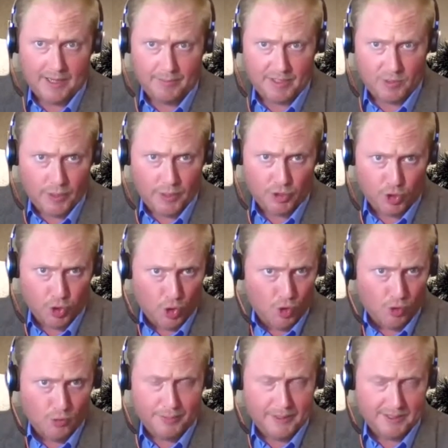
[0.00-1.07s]
between
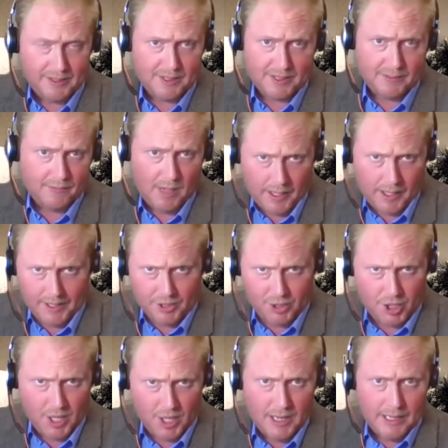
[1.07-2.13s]
two pieces of luggage.